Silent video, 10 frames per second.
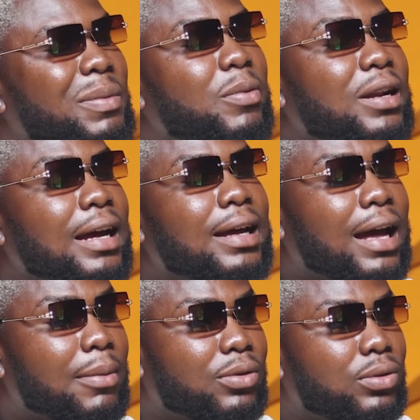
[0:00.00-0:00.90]
the people that
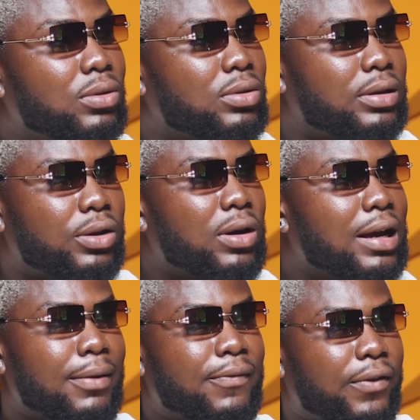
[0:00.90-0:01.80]
come no, they don't
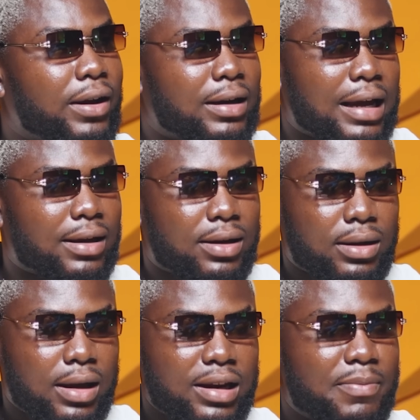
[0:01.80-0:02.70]
come for it, like
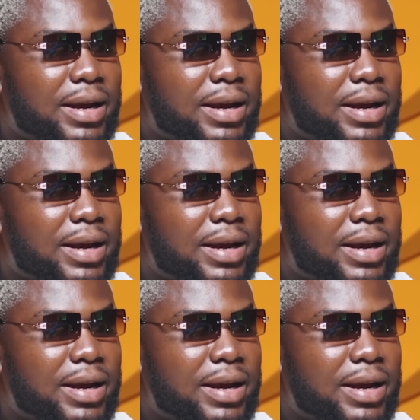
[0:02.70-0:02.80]
any